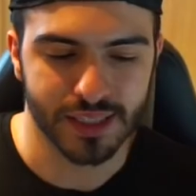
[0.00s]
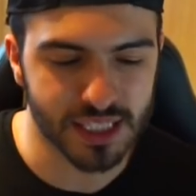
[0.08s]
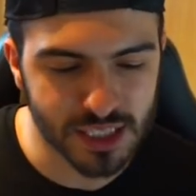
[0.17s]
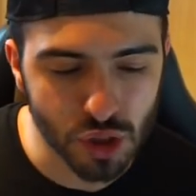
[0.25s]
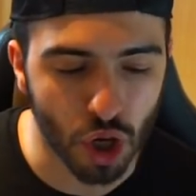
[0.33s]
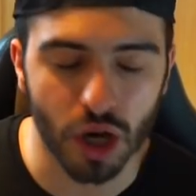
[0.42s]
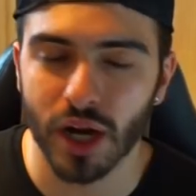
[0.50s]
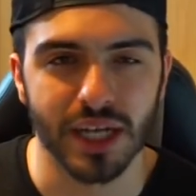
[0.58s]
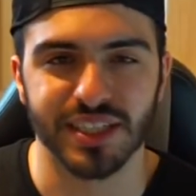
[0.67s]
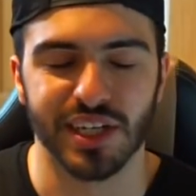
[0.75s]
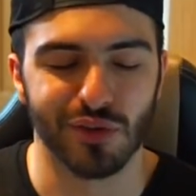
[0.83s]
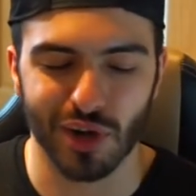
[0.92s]
this song
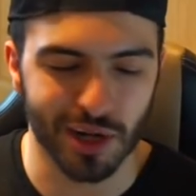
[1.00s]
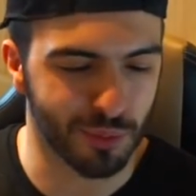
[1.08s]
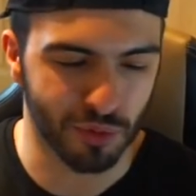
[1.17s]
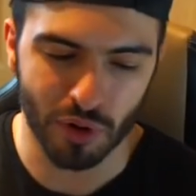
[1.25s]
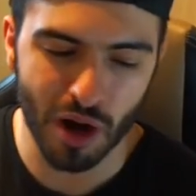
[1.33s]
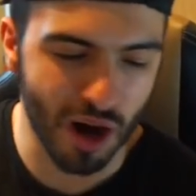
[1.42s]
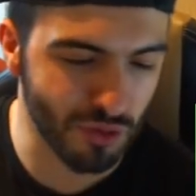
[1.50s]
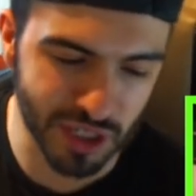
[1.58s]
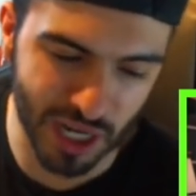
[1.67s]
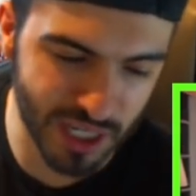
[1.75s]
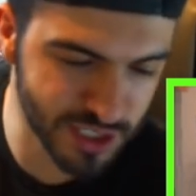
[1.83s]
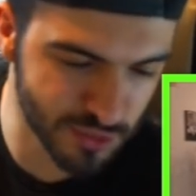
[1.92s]
is incredible. I
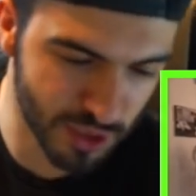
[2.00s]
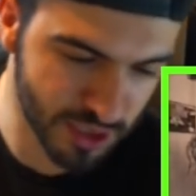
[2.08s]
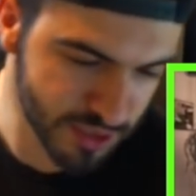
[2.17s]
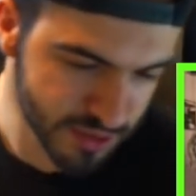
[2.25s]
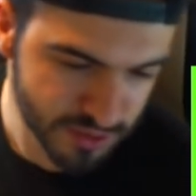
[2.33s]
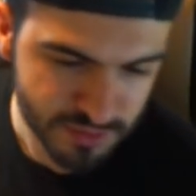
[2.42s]
really like this one.